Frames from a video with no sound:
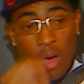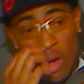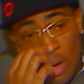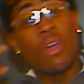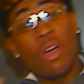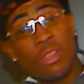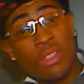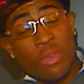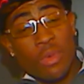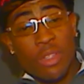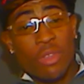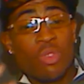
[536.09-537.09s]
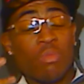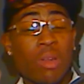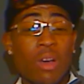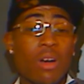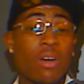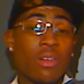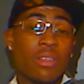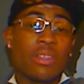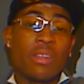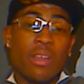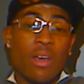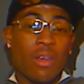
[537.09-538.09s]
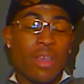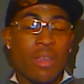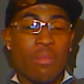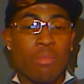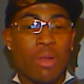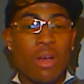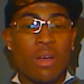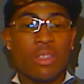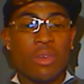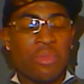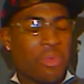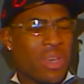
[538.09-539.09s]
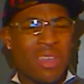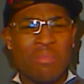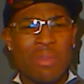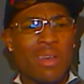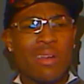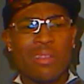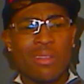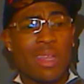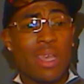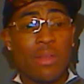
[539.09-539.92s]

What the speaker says: Also want to use blogs. Okay, blogs are way better than